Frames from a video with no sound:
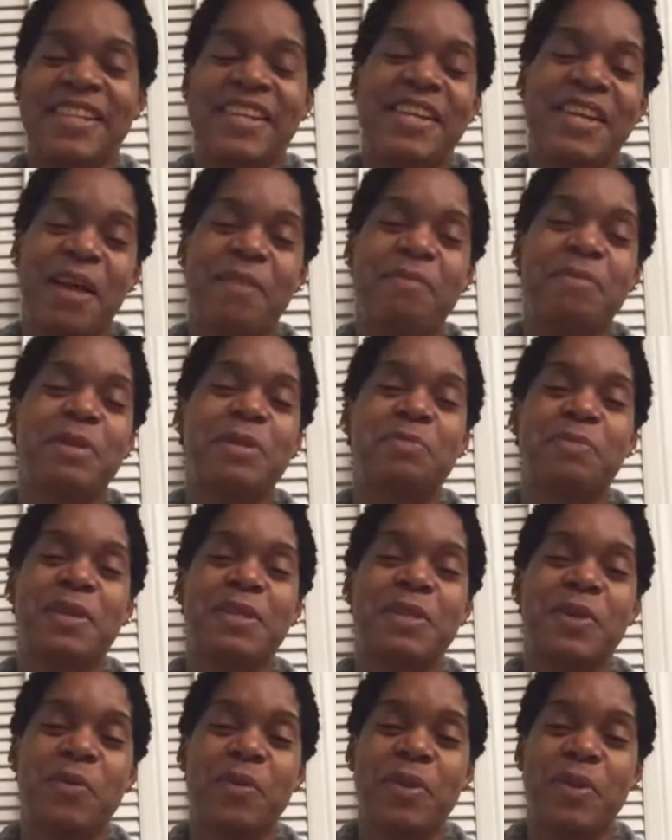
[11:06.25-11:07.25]
I'm just messing
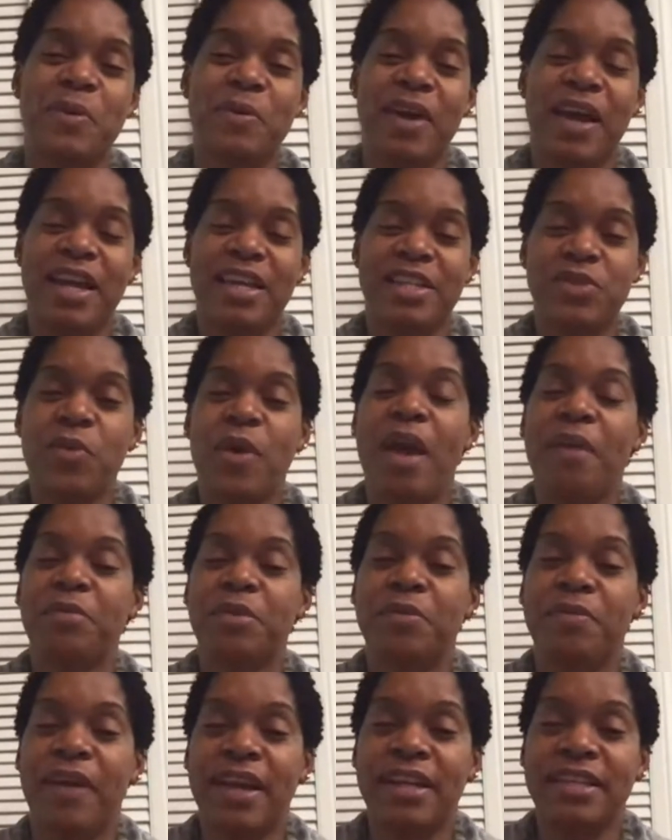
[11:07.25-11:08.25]
with you guys. You have to
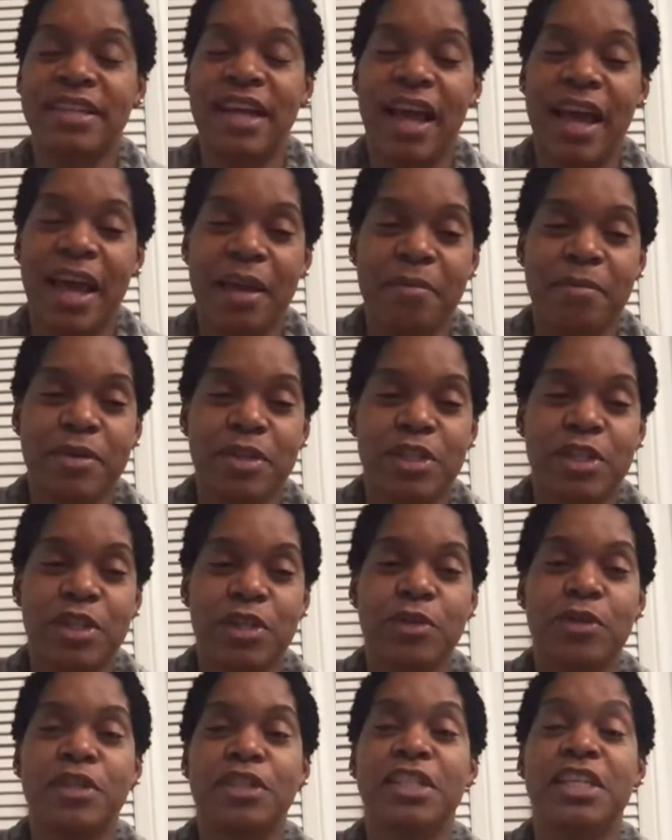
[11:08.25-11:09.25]
find time to
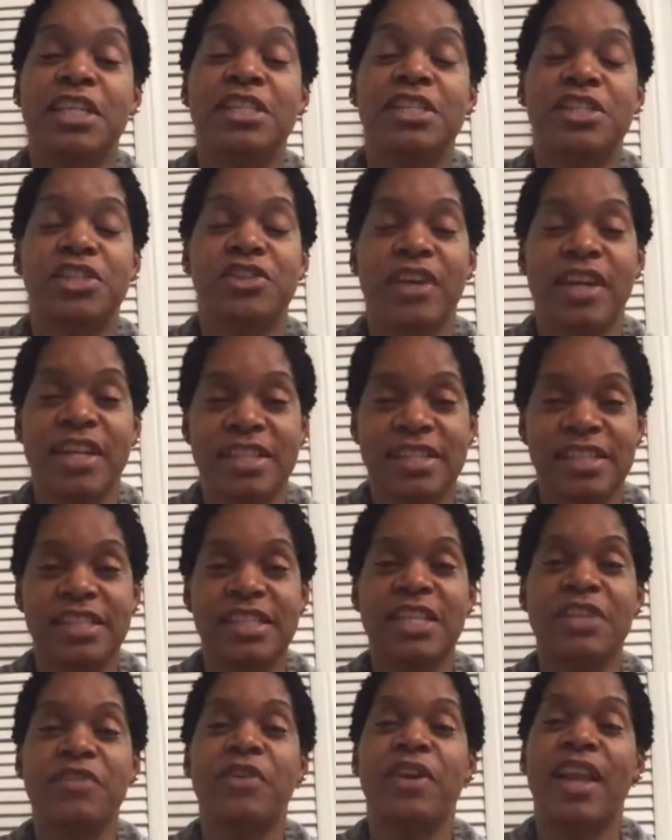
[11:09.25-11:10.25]
de-stress and
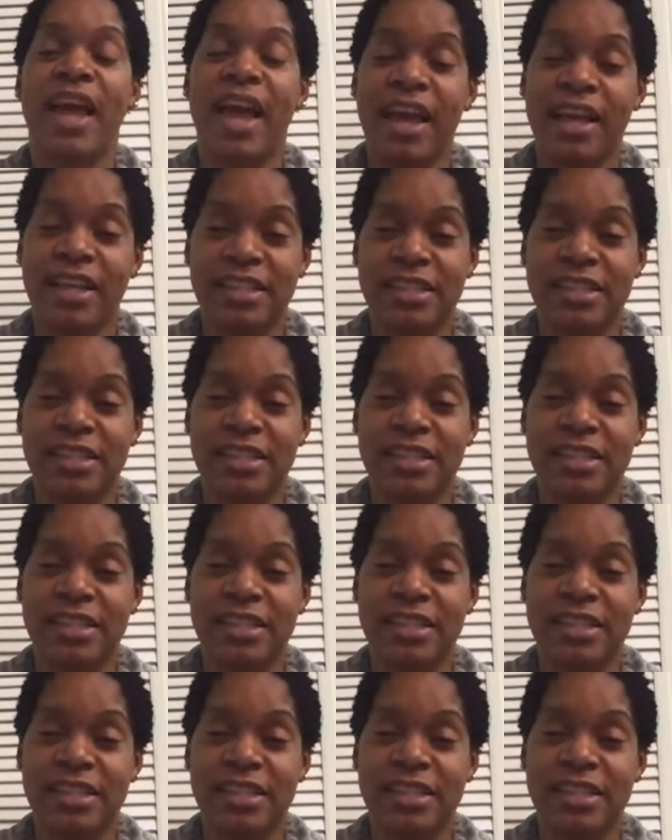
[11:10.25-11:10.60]
relax.